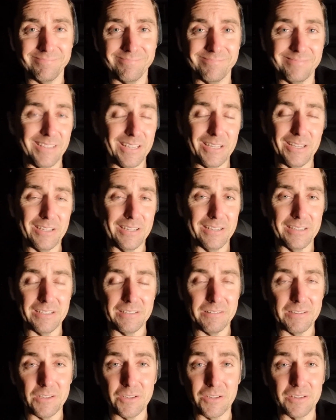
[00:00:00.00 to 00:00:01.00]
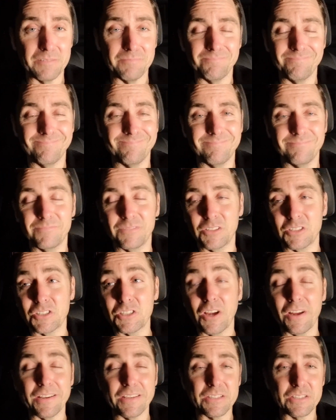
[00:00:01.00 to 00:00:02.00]
that you can
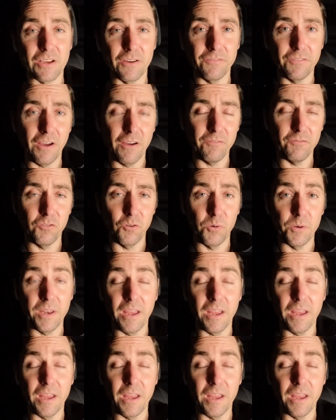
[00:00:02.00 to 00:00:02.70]
sign yourself up for.